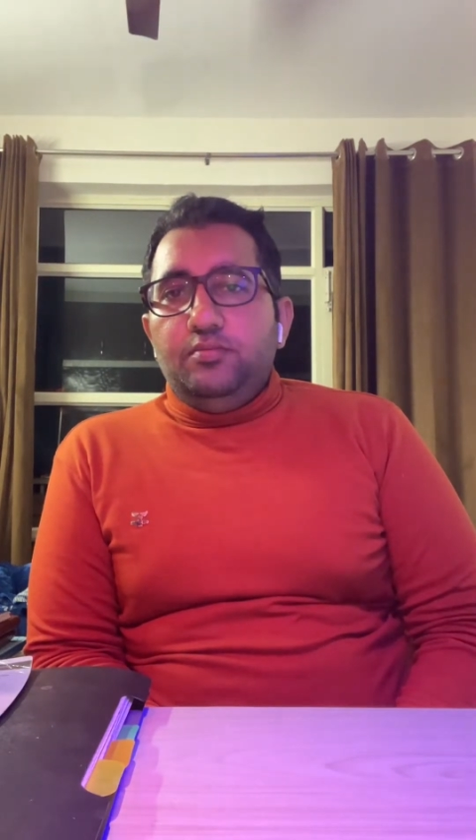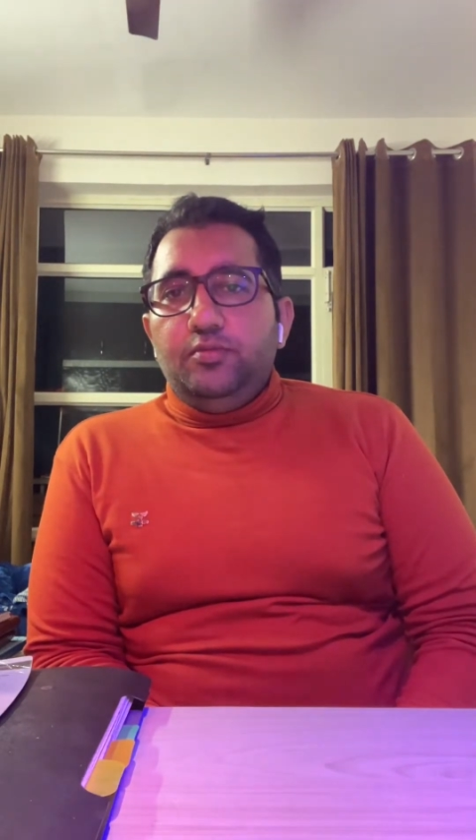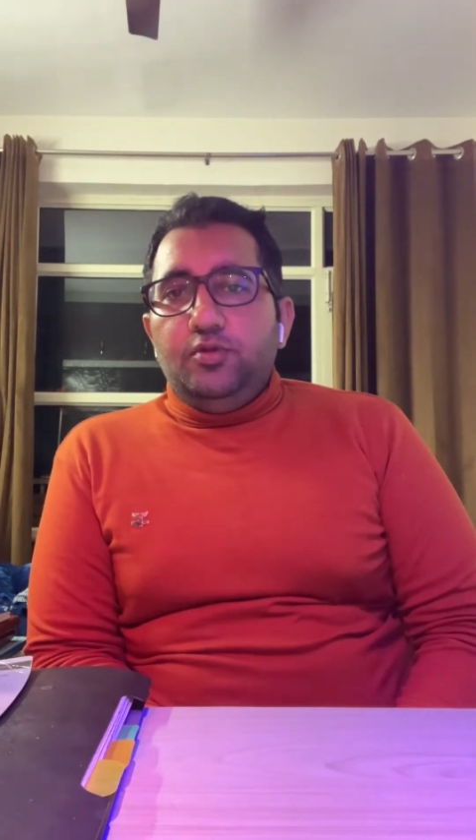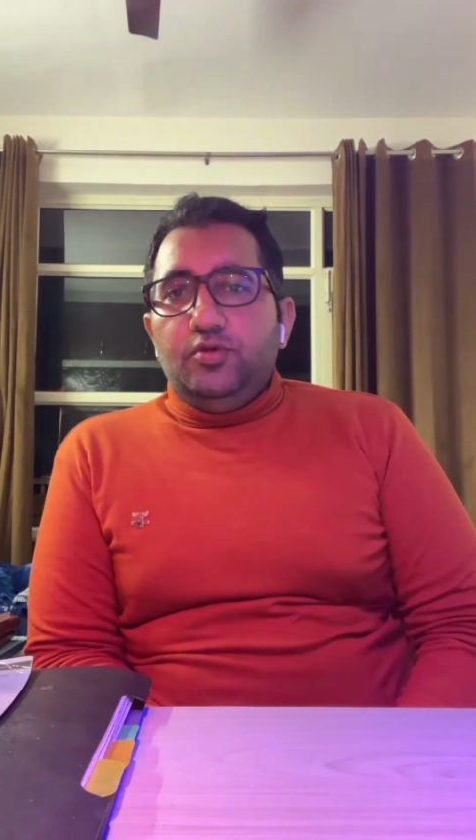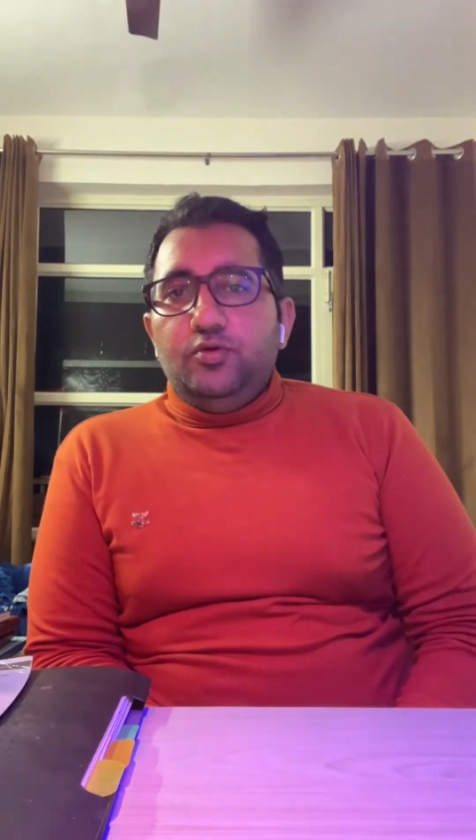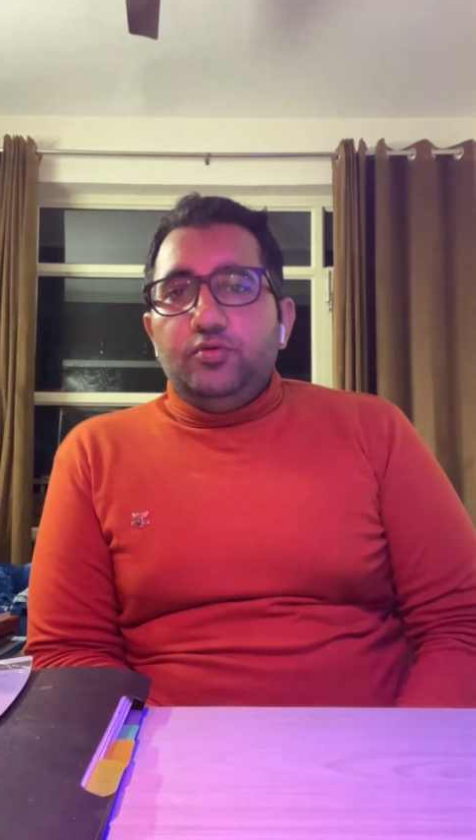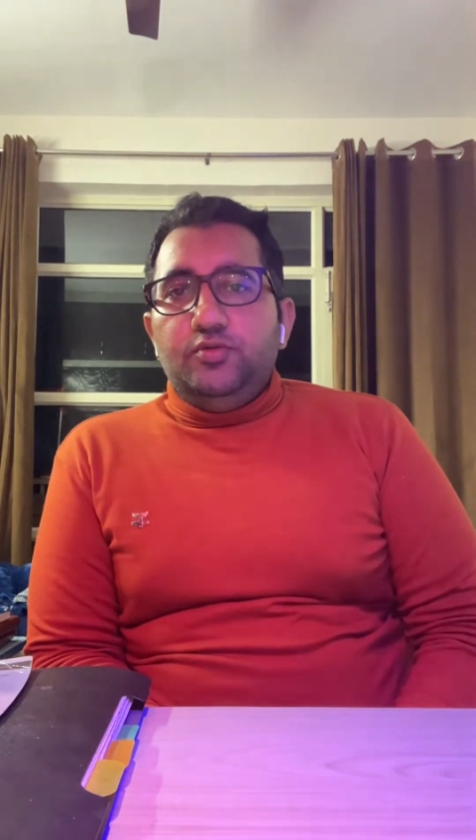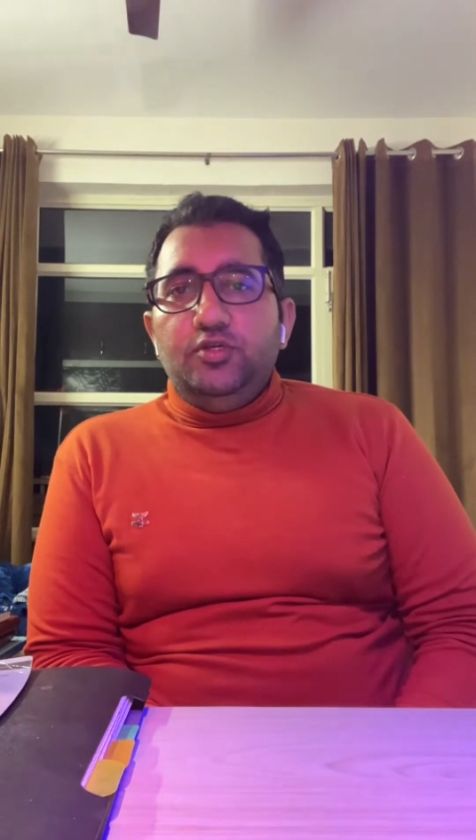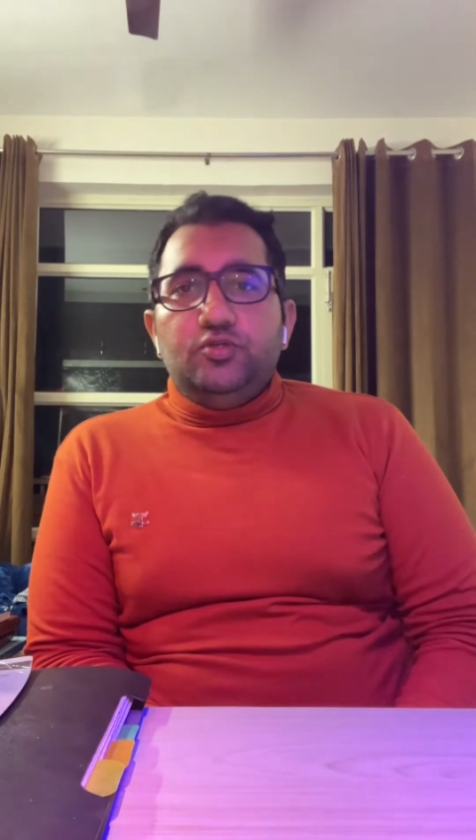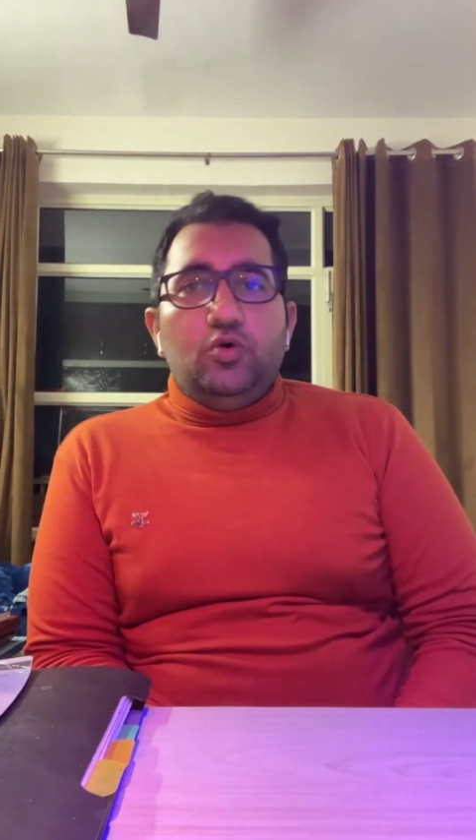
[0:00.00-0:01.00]
you know
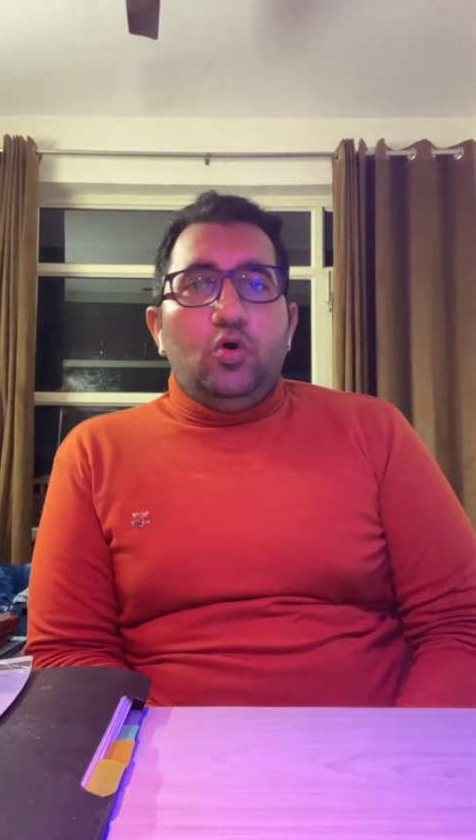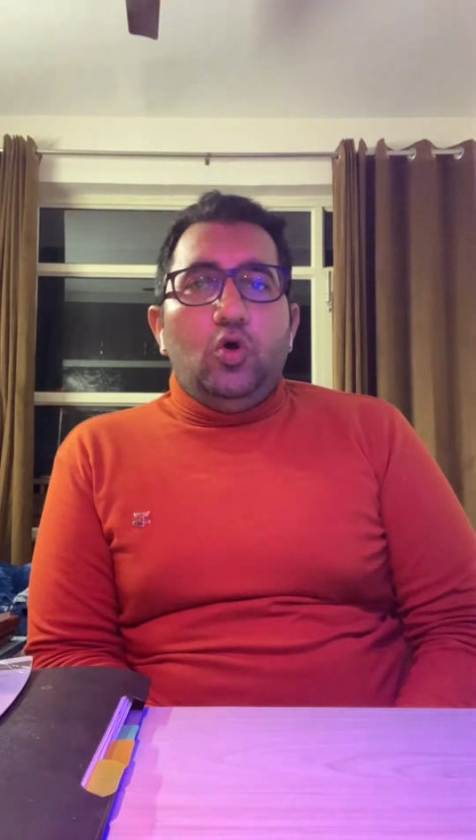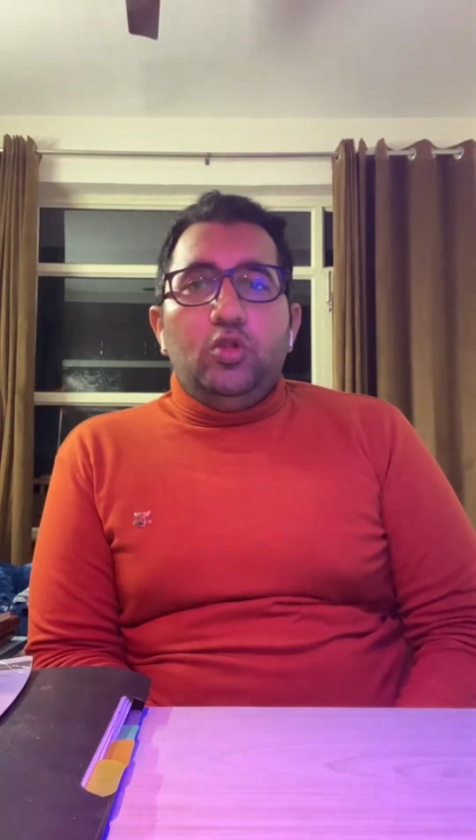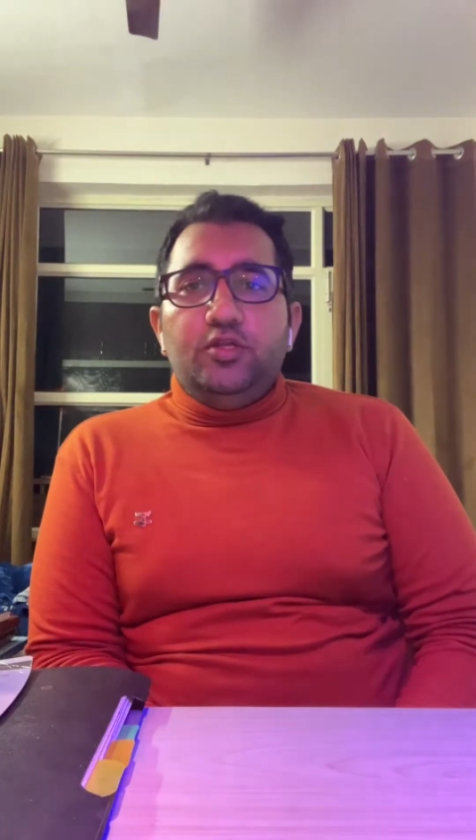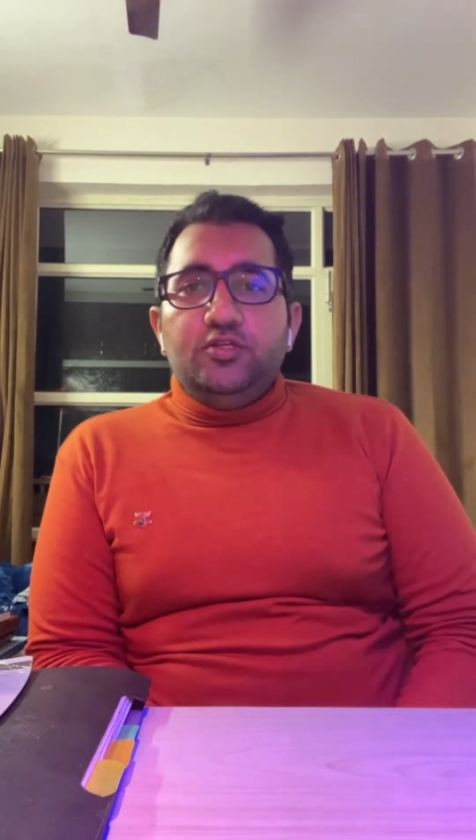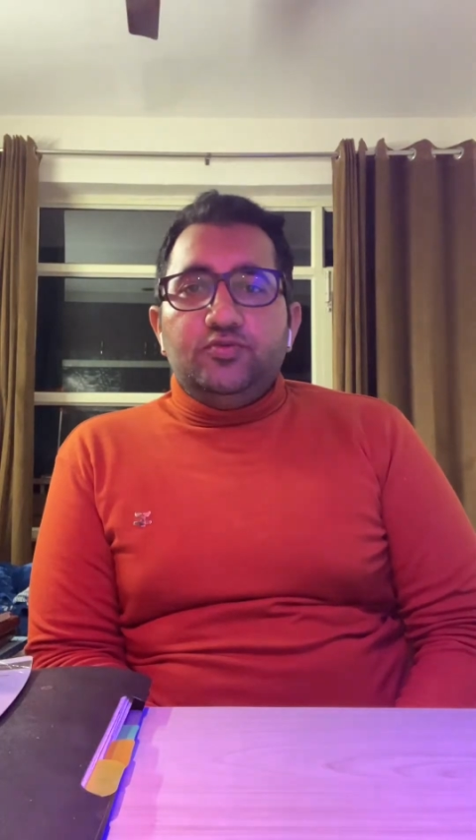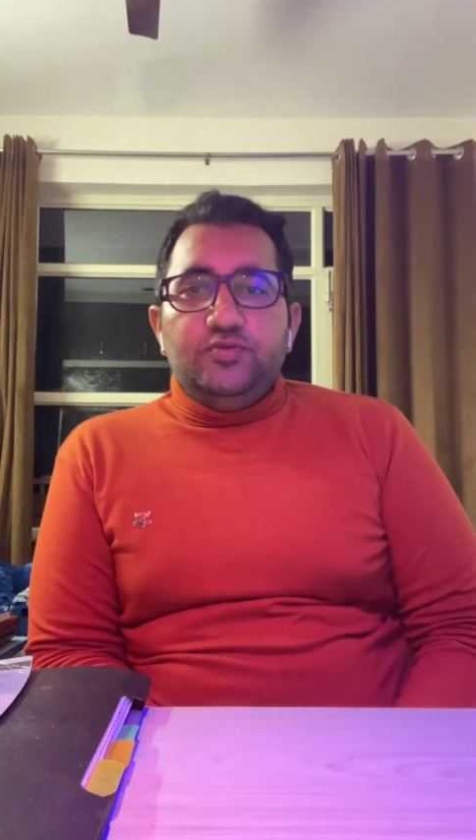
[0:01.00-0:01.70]
these all things